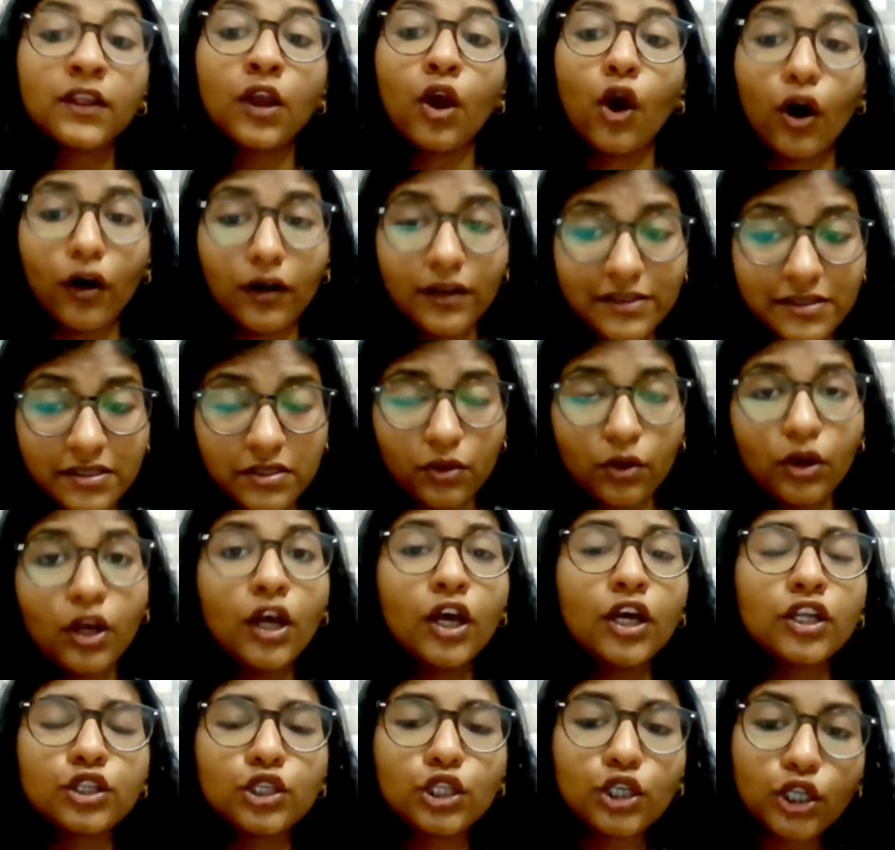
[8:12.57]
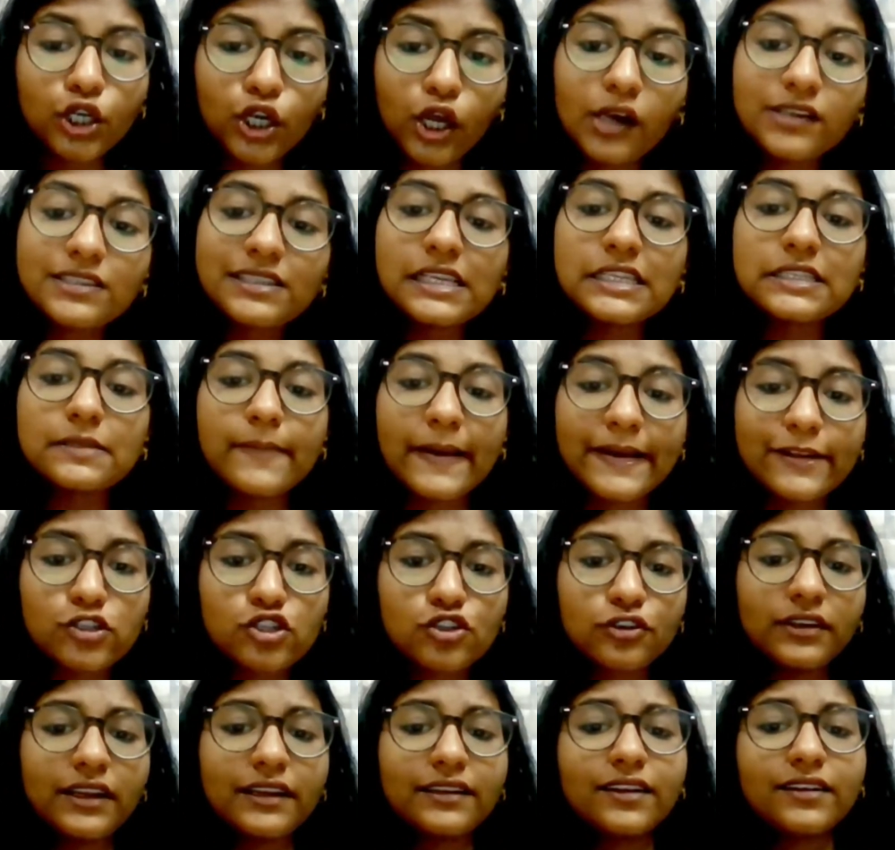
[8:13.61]
Also, the clauses
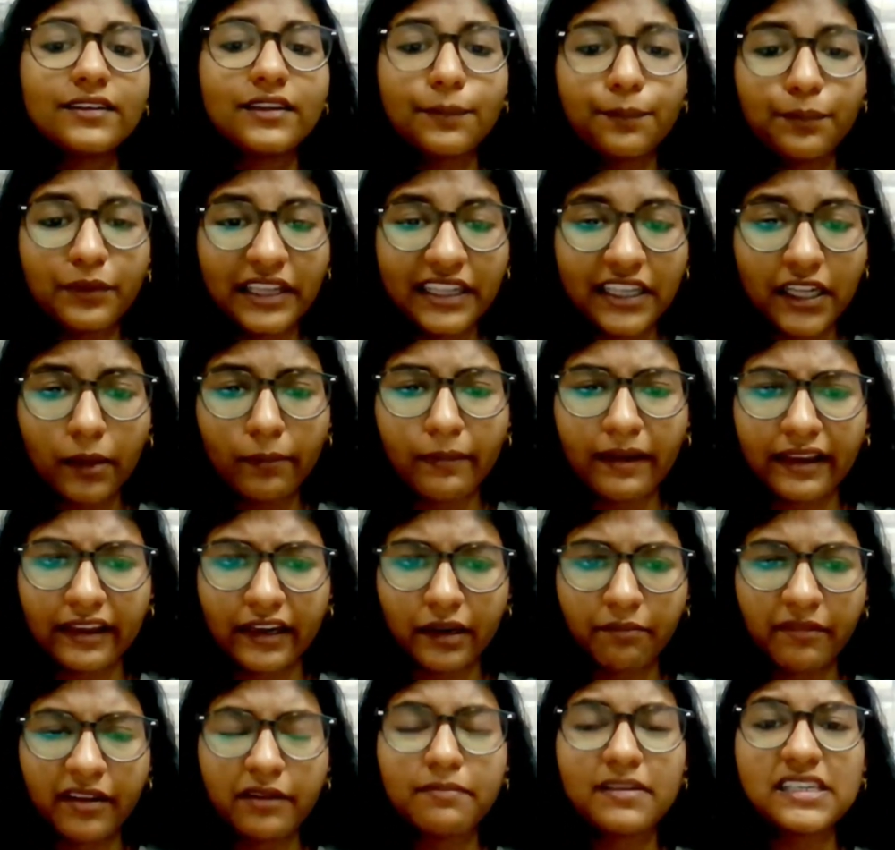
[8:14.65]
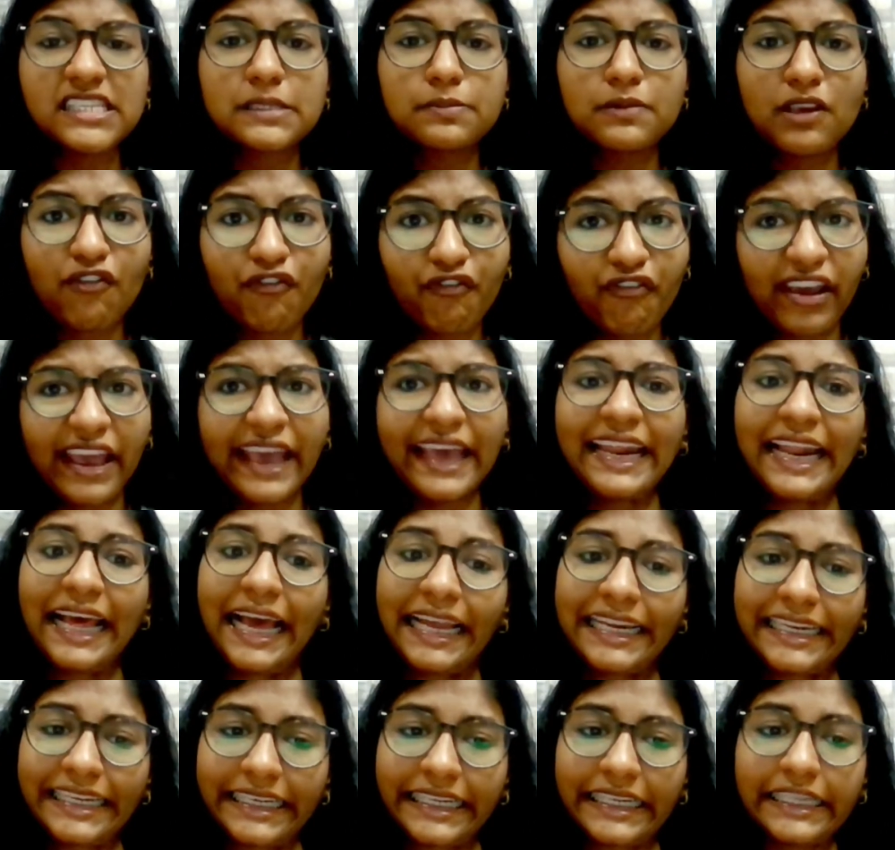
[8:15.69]
mentioned under the prenup agreement must be fair
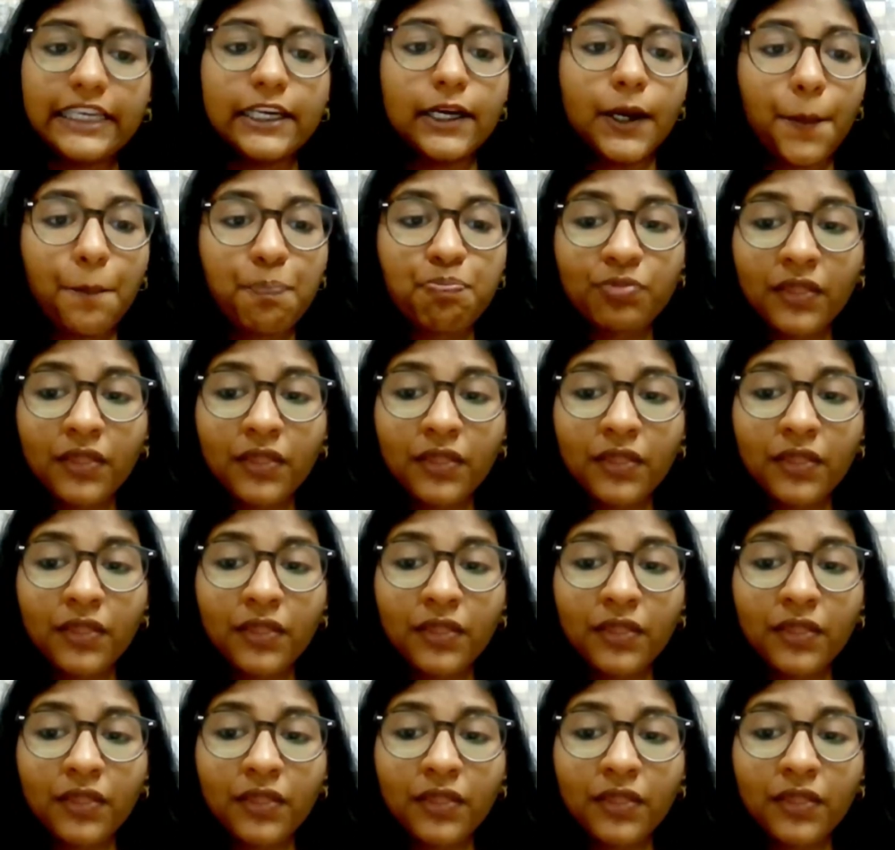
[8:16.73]
and clear.